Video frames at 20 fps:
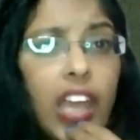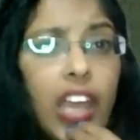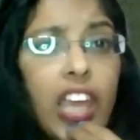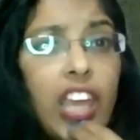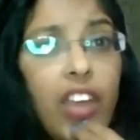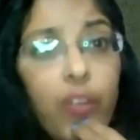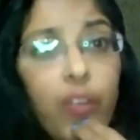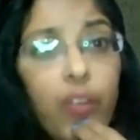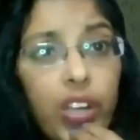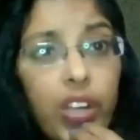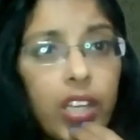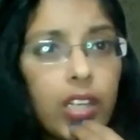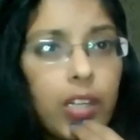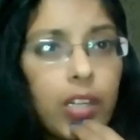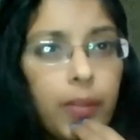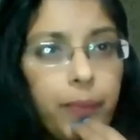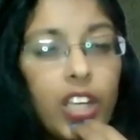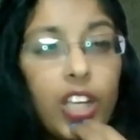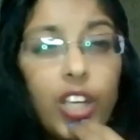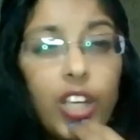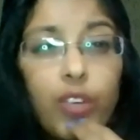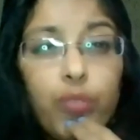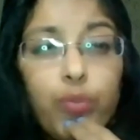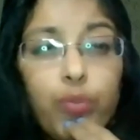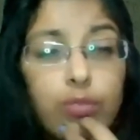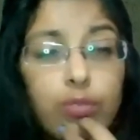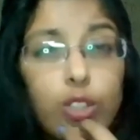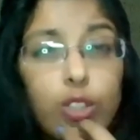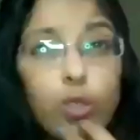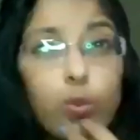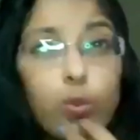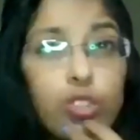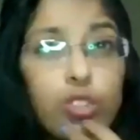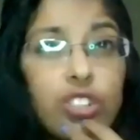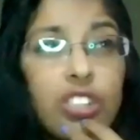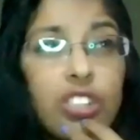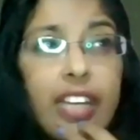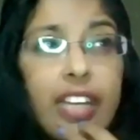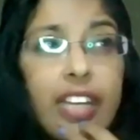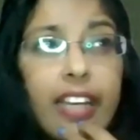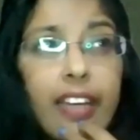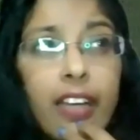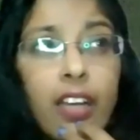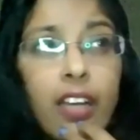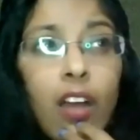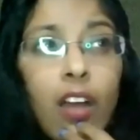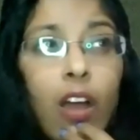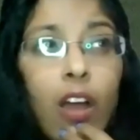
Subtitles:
Even if you see